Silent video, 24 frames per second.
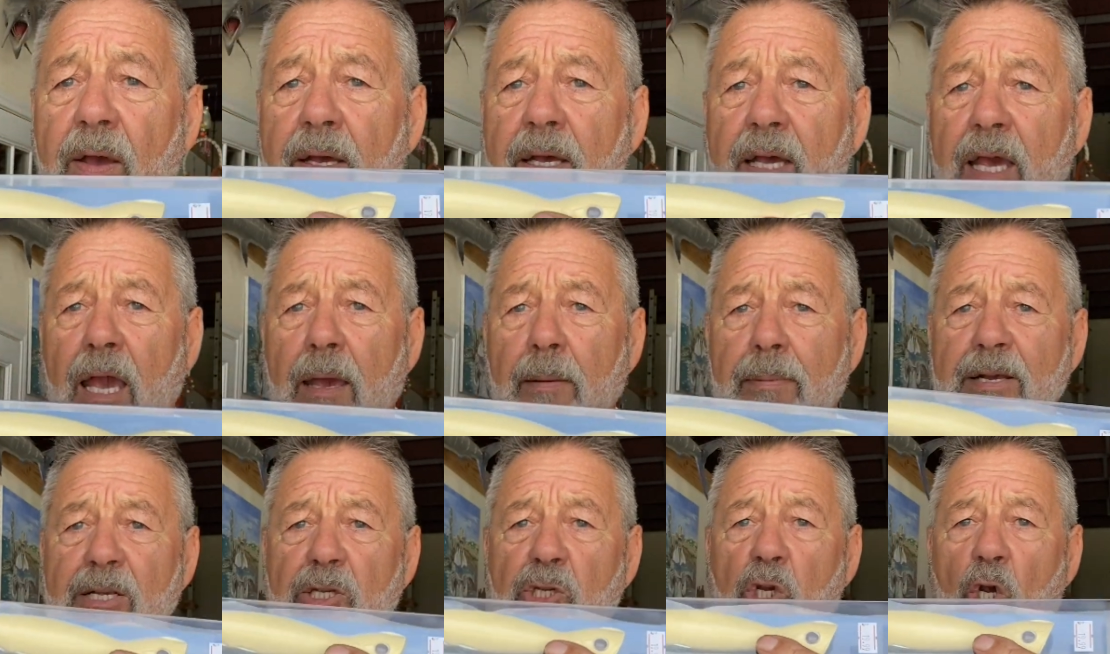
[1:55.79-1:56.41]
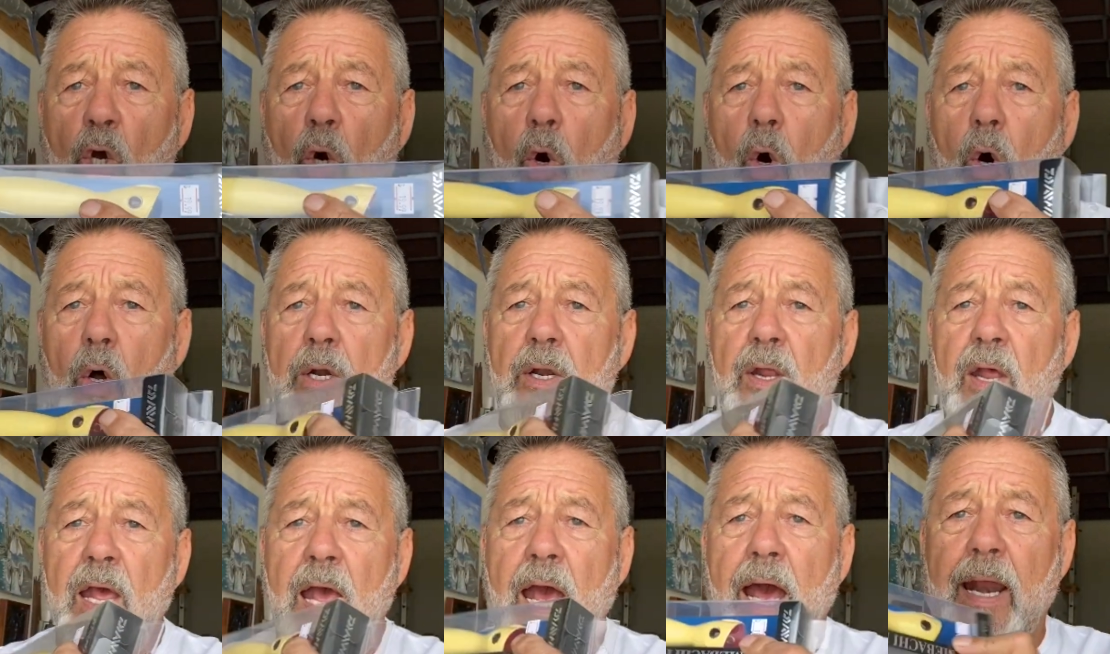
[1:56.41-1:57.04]
Keep it short
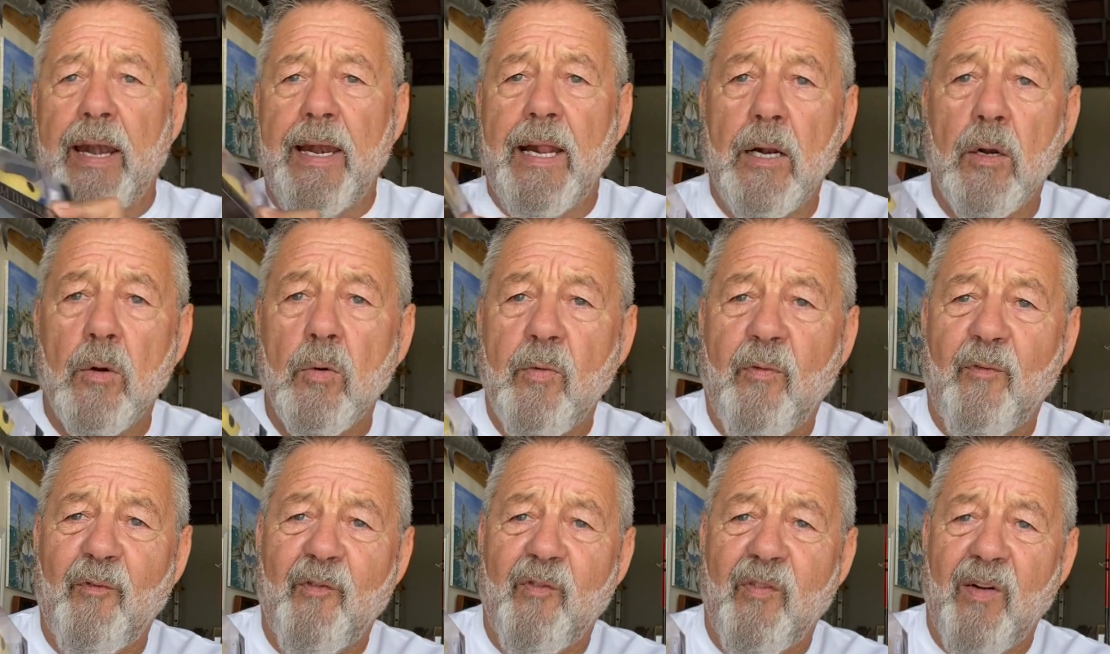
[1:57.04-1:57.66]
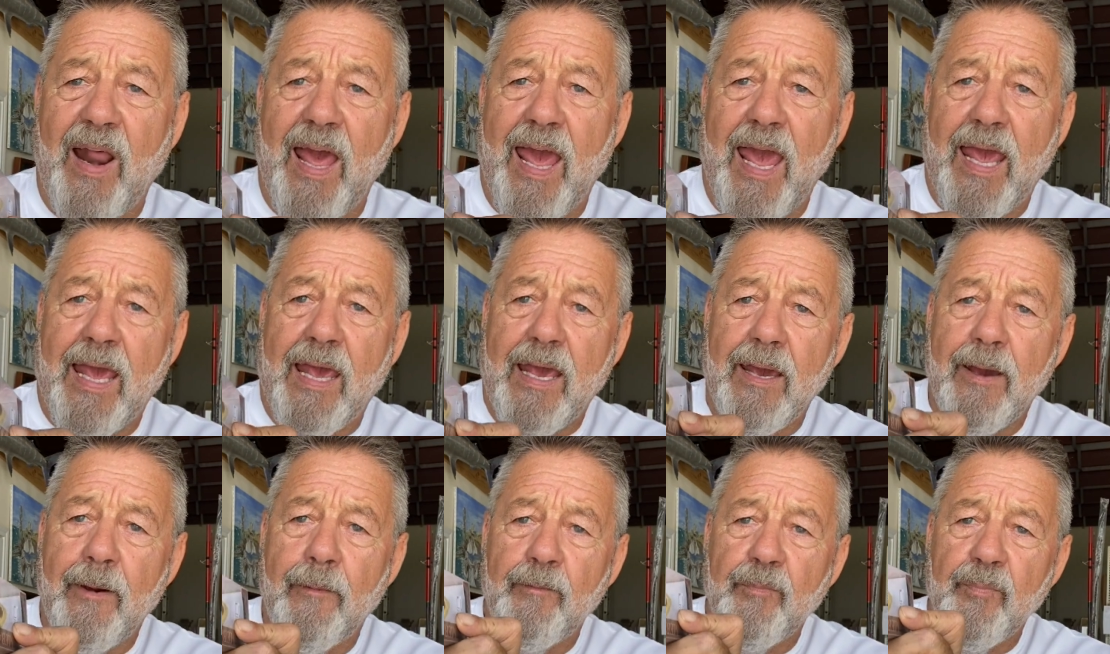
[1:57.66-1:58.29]
and it will flick
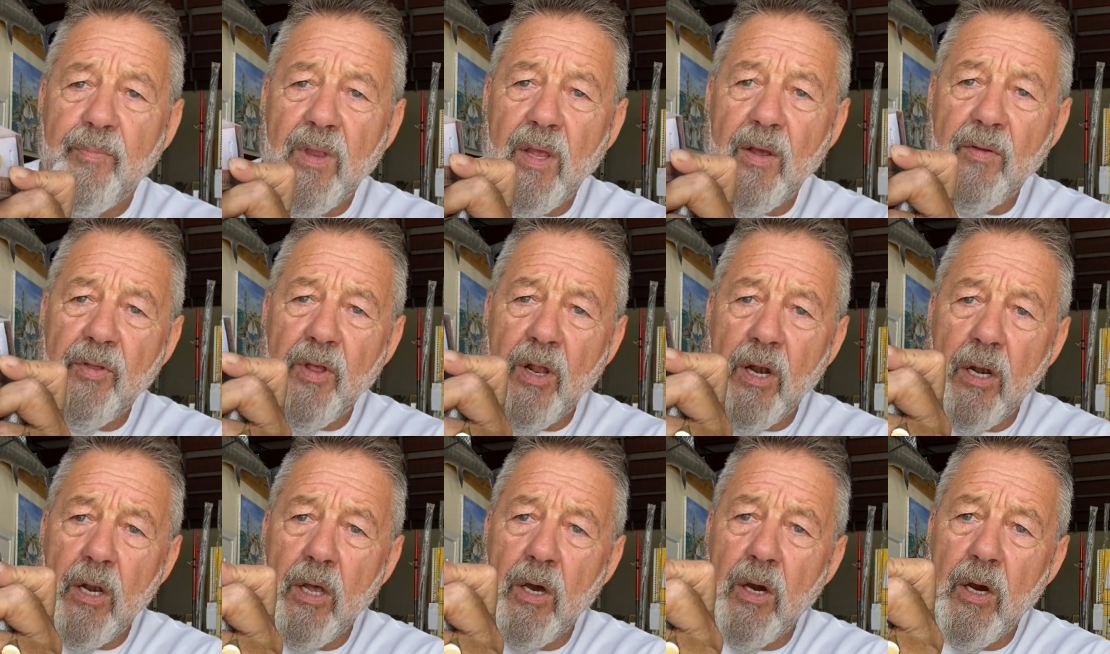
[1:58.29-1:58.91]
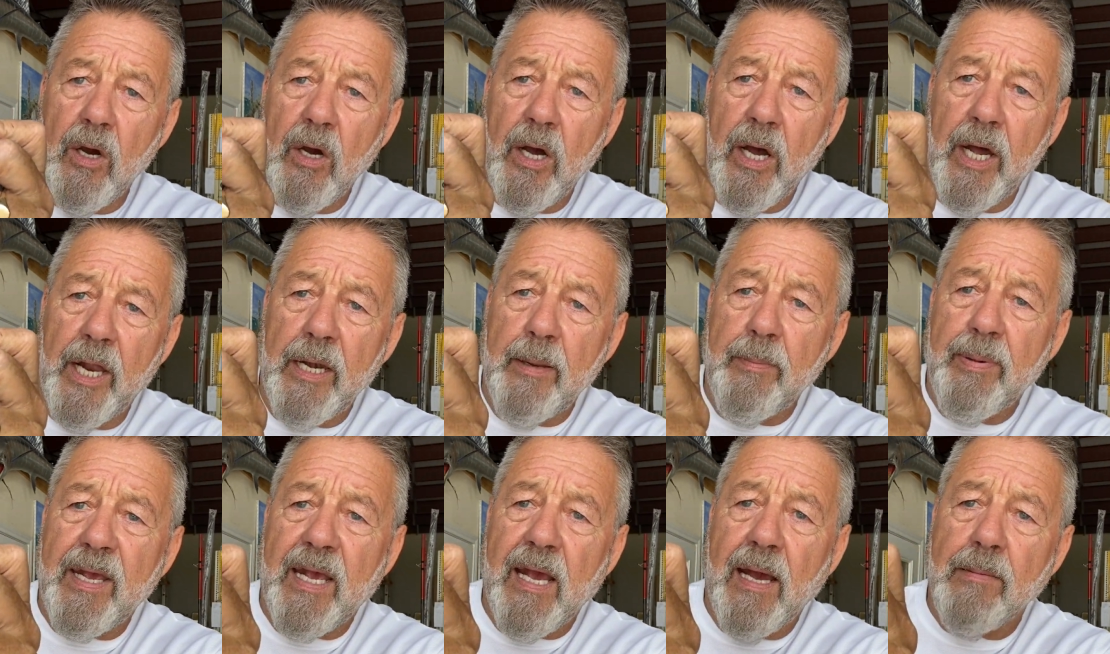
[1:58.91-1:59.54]
the lure and
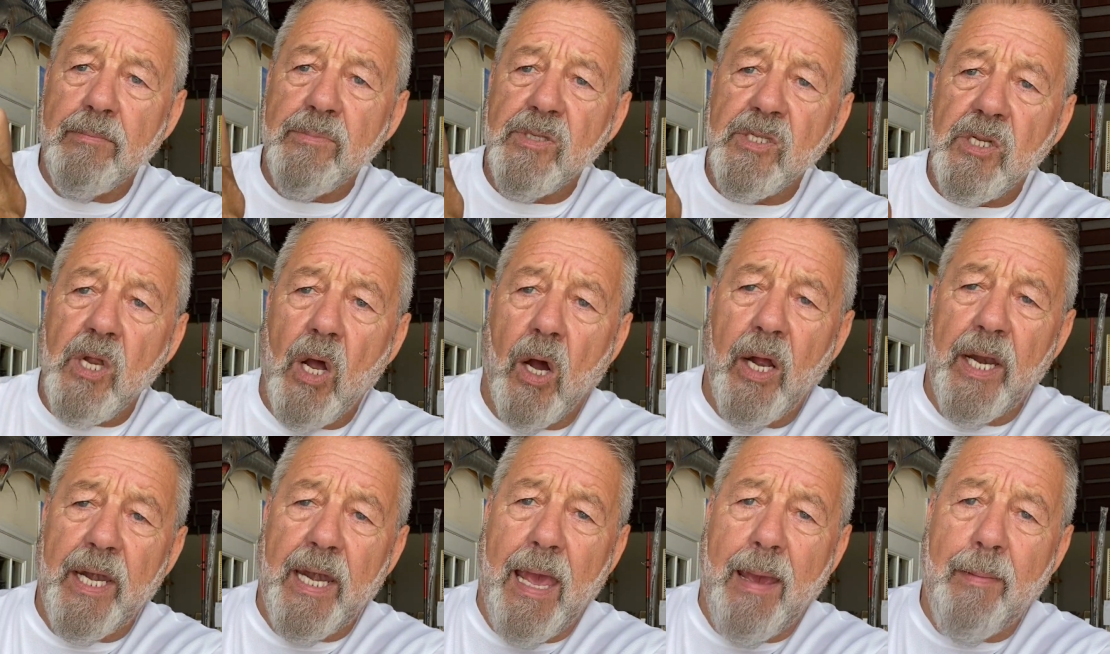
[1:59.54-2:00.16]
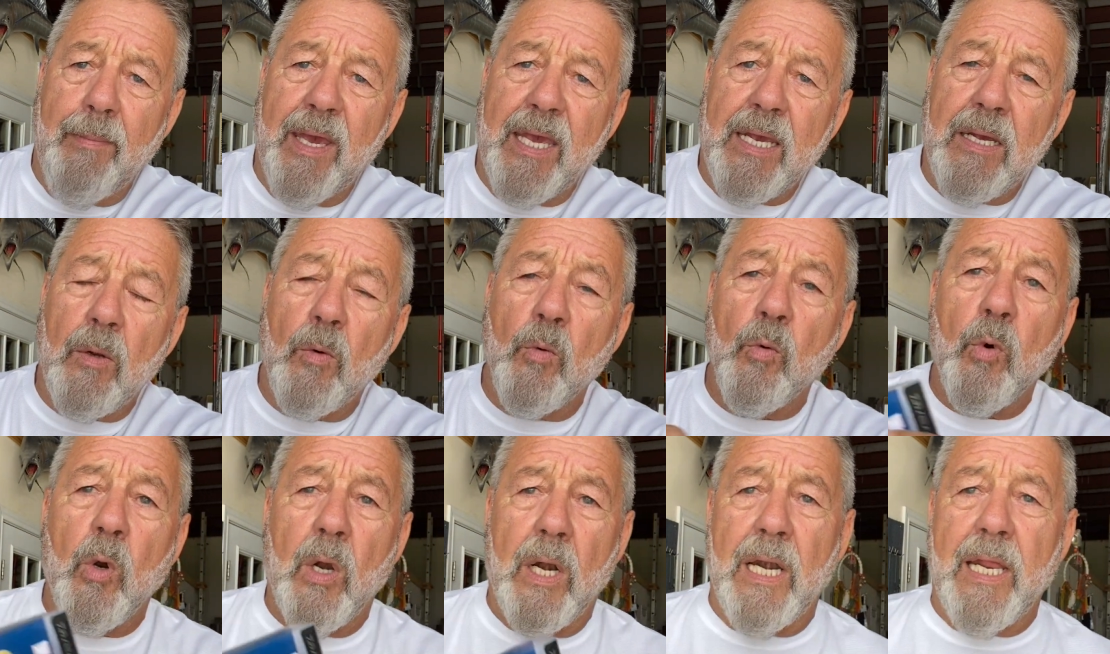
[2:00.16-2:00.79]
it becomes dynamic
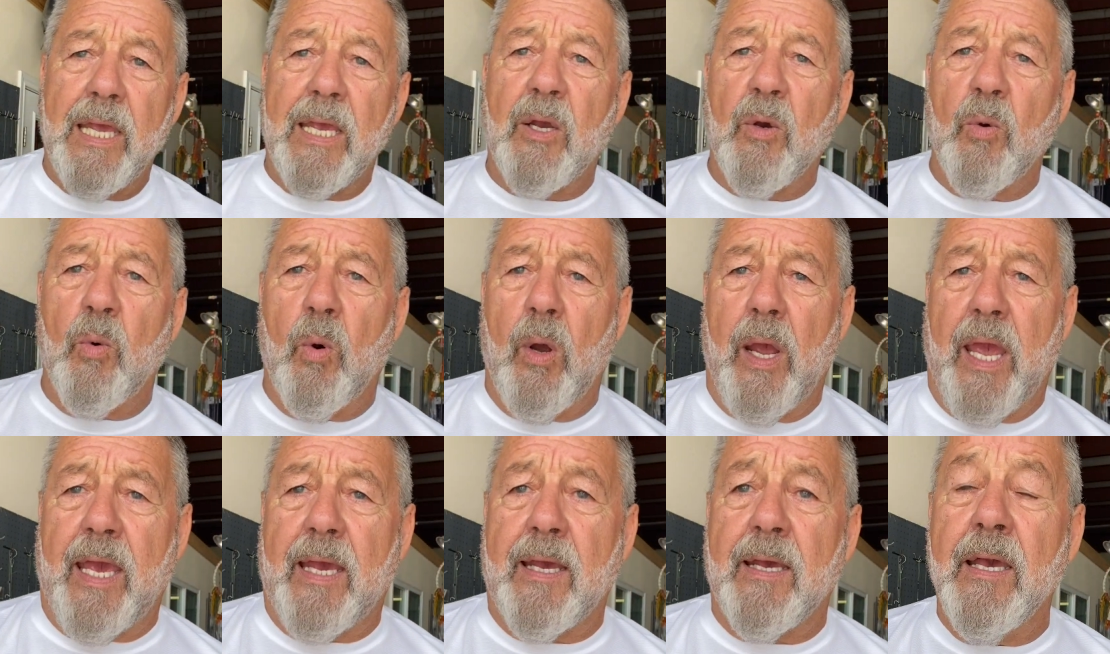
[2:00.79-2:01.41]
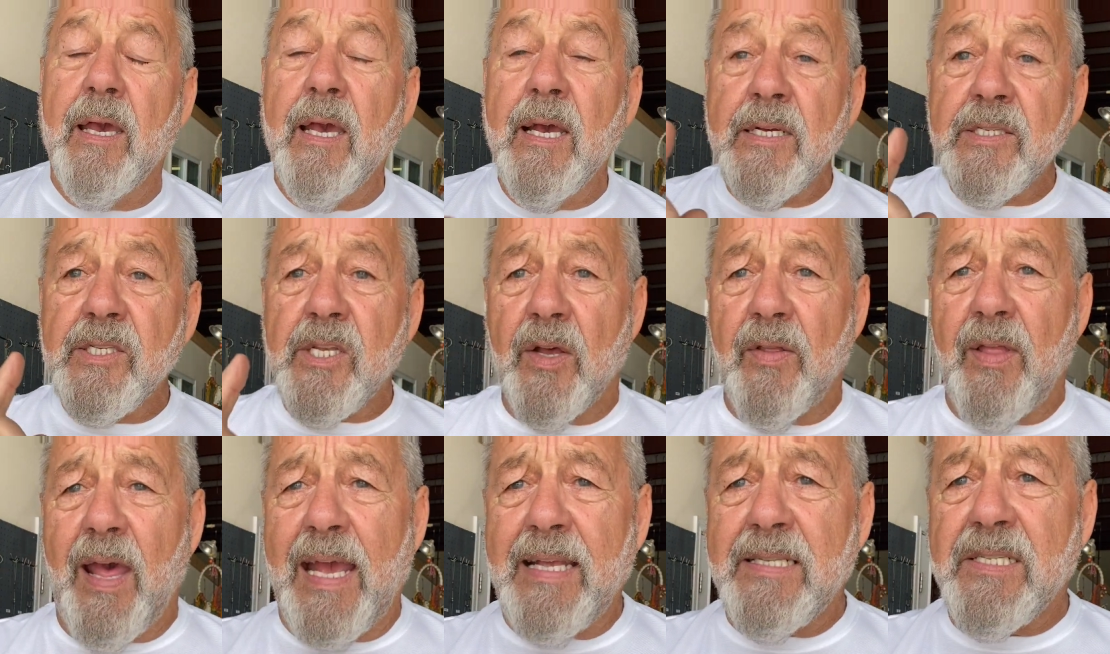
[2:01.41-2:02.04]
really quick. So
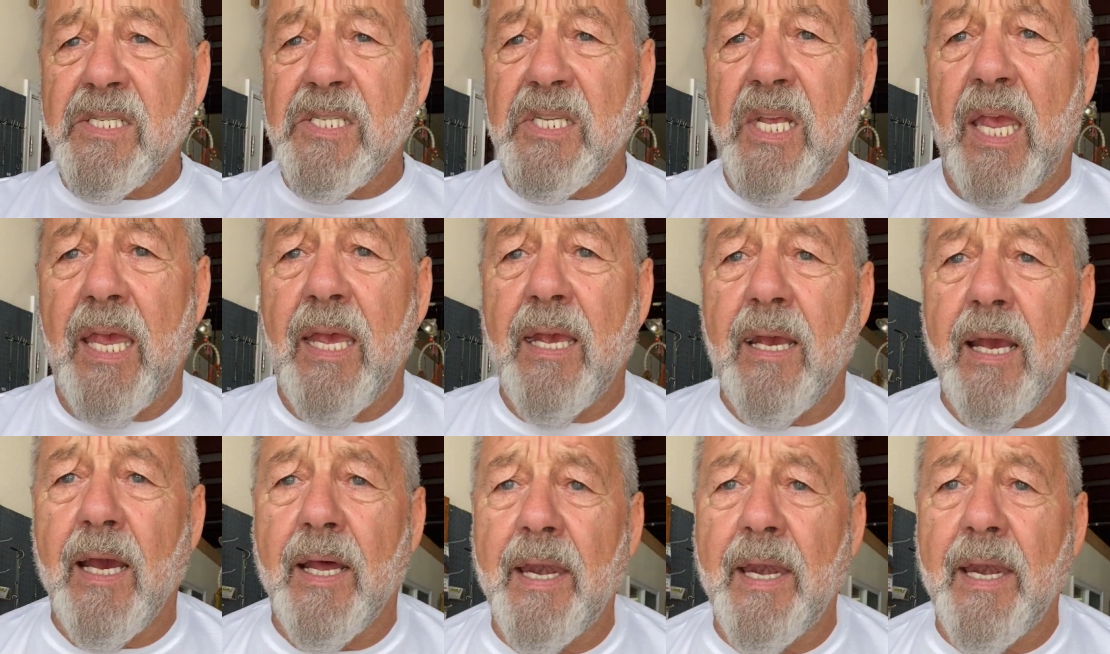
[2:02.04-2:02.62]
that's sinker.